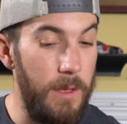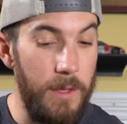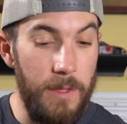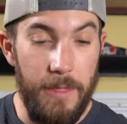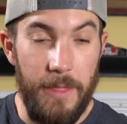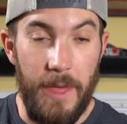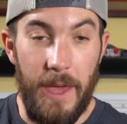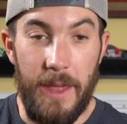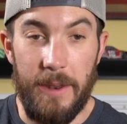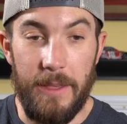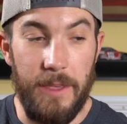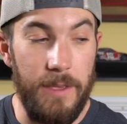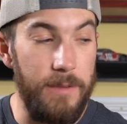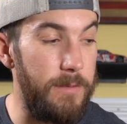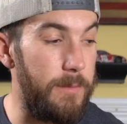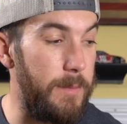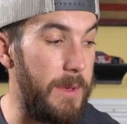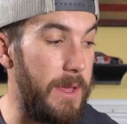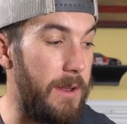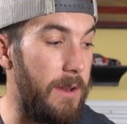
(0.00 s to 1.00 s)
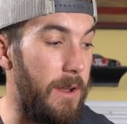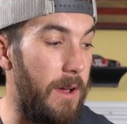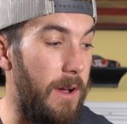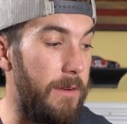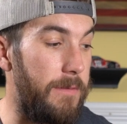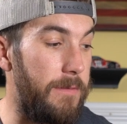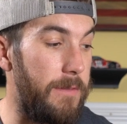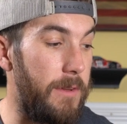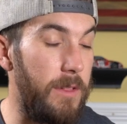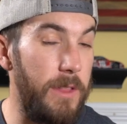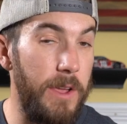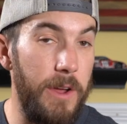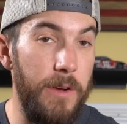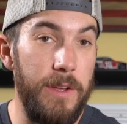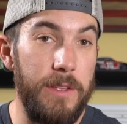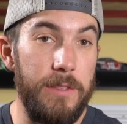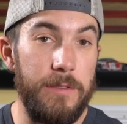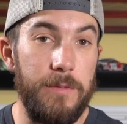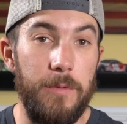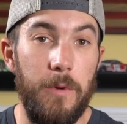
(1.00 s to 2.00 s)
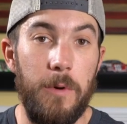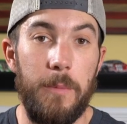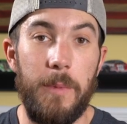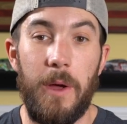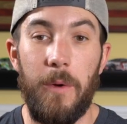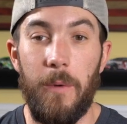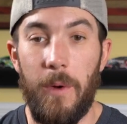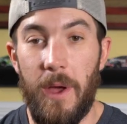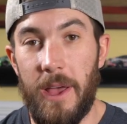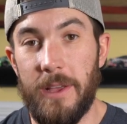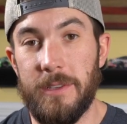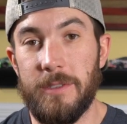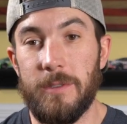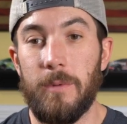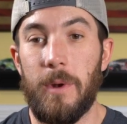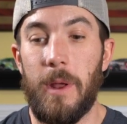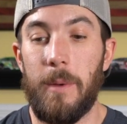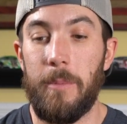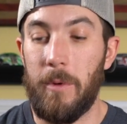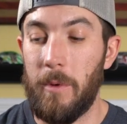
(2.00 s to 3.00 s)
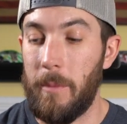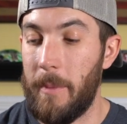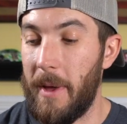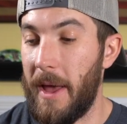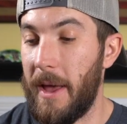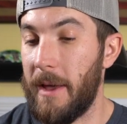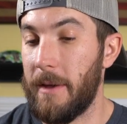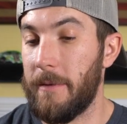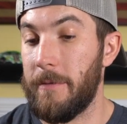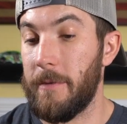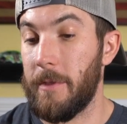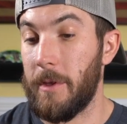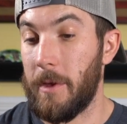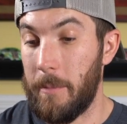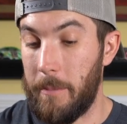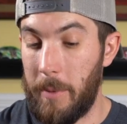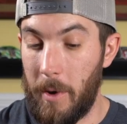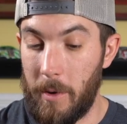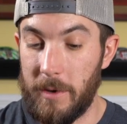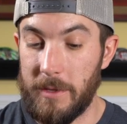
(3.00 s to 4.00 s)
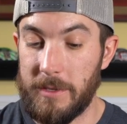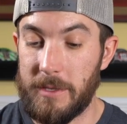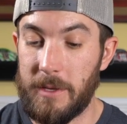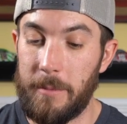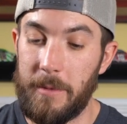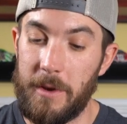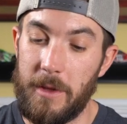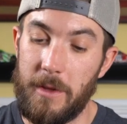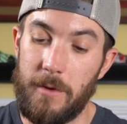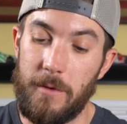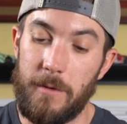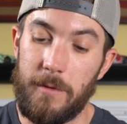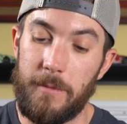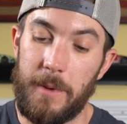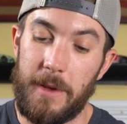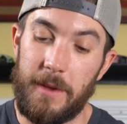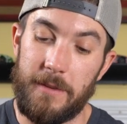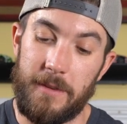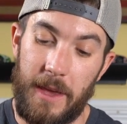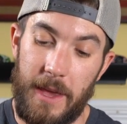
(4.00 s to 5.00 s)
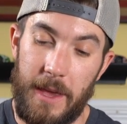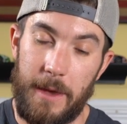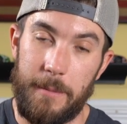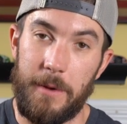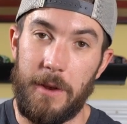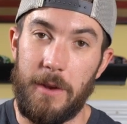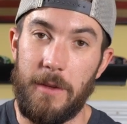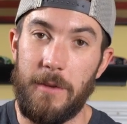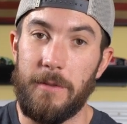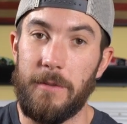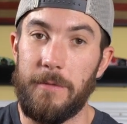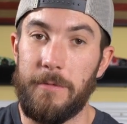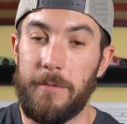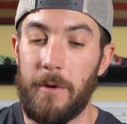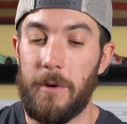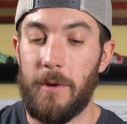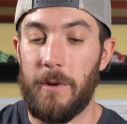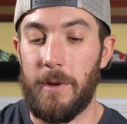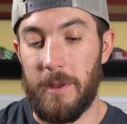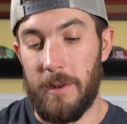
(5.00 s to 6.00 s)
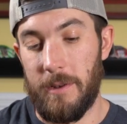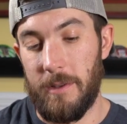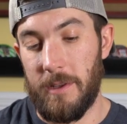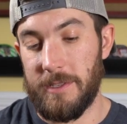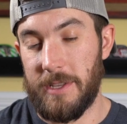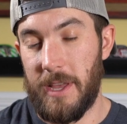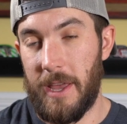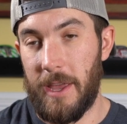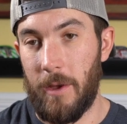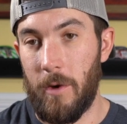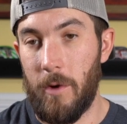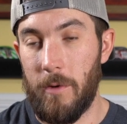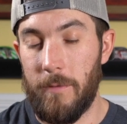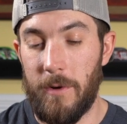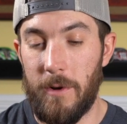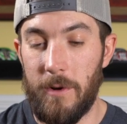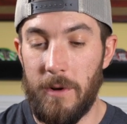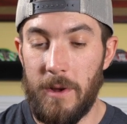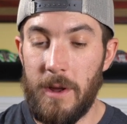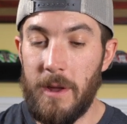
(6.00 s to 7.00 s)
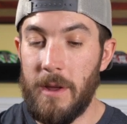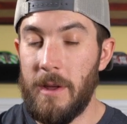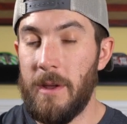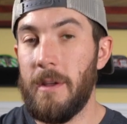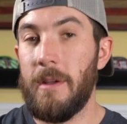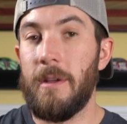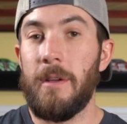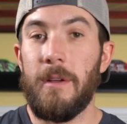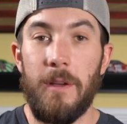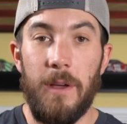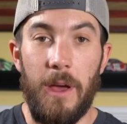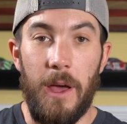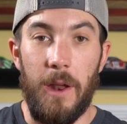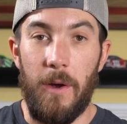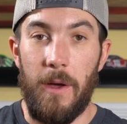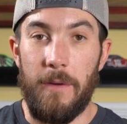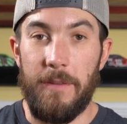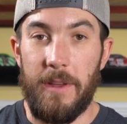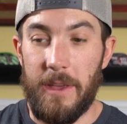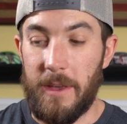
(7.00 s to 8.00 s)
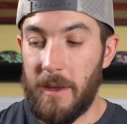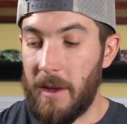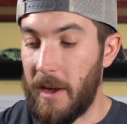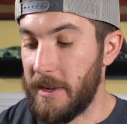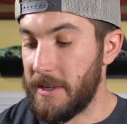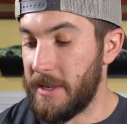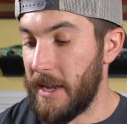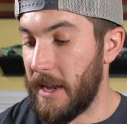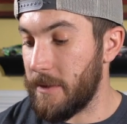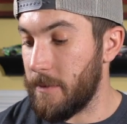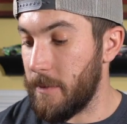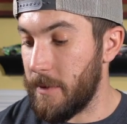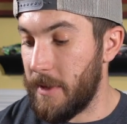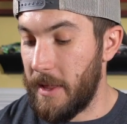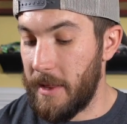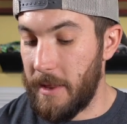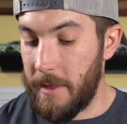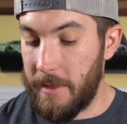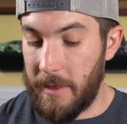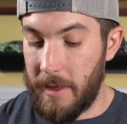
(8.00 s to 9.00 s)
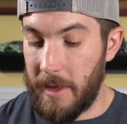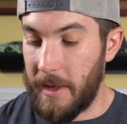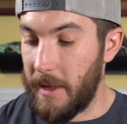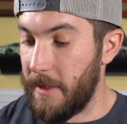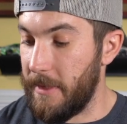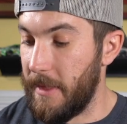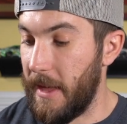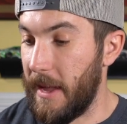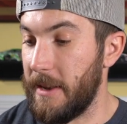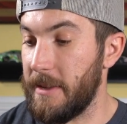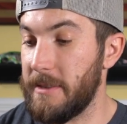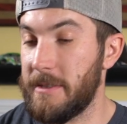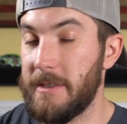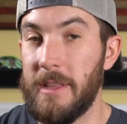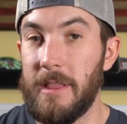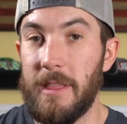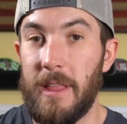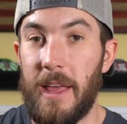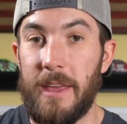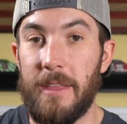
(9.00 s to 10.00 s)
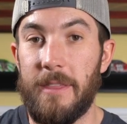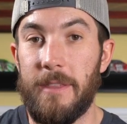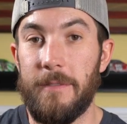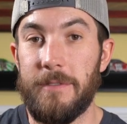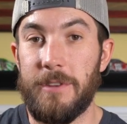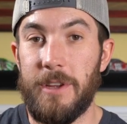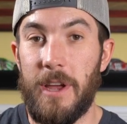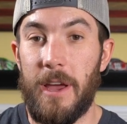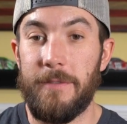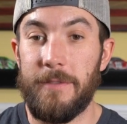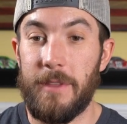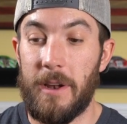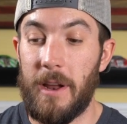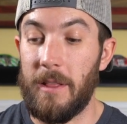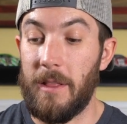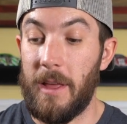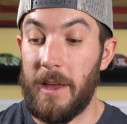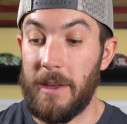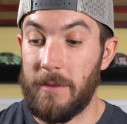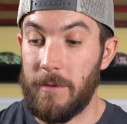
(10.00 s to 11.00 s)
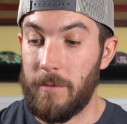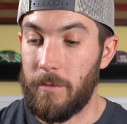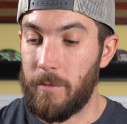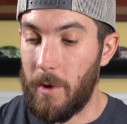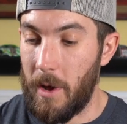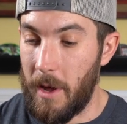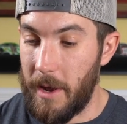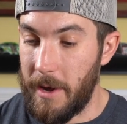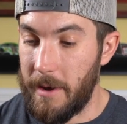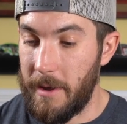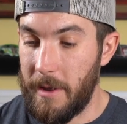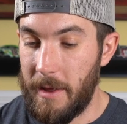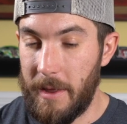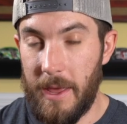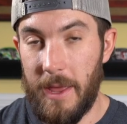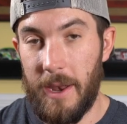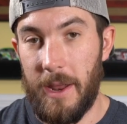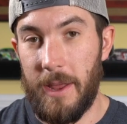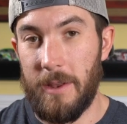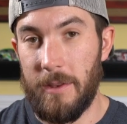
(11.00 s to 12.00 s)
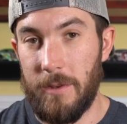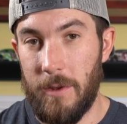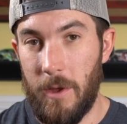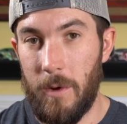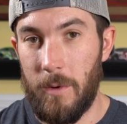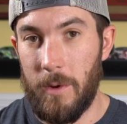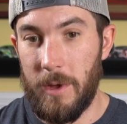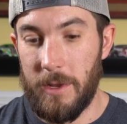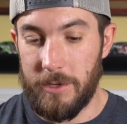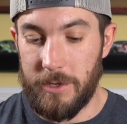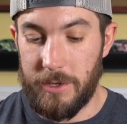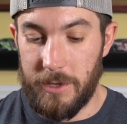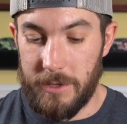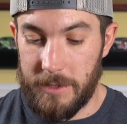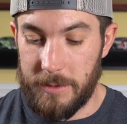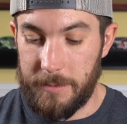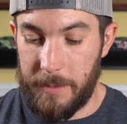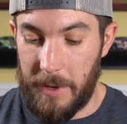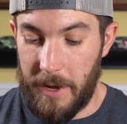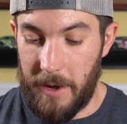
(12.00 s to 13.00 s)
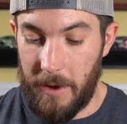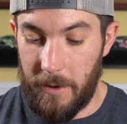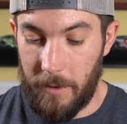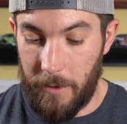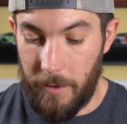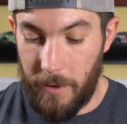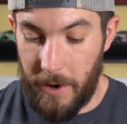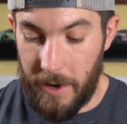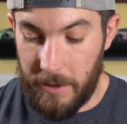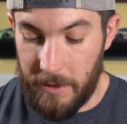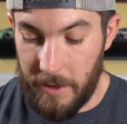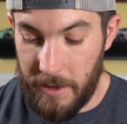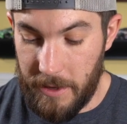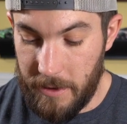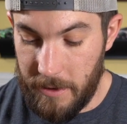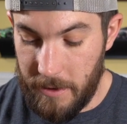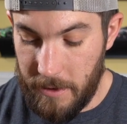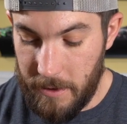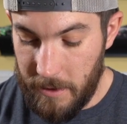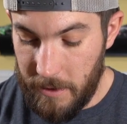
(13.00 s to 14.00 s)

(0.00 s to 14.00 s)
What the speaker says: That gives me enough clearance for my rest when I pull back for the components I'm going to use, because I am going to use a footer. It does hang over. I don't have any contact with anything, and that is the length of shaft that I like to run, and I know it should spine out correctly.